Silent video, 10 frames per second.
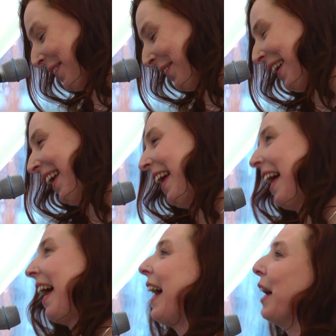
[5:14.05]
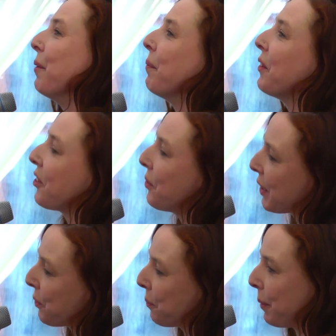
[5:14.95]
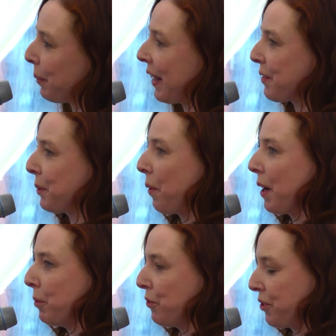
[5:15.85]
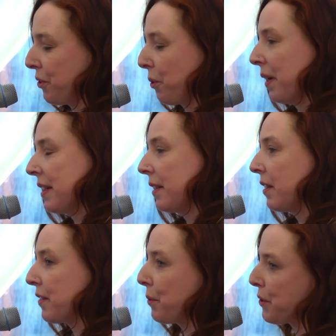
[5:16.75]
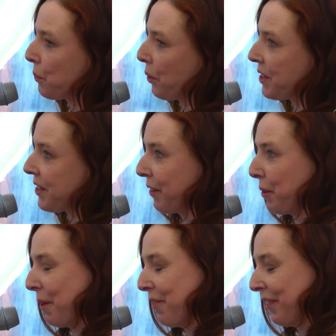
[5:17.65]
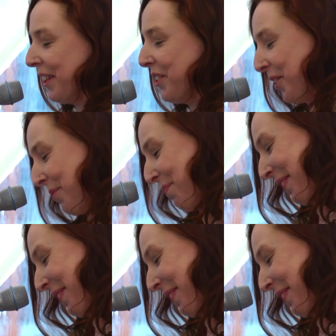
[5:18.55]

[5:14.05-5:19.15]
So the joke is when people ask me why I moved to Norway, I said because I was the worst singer in my village.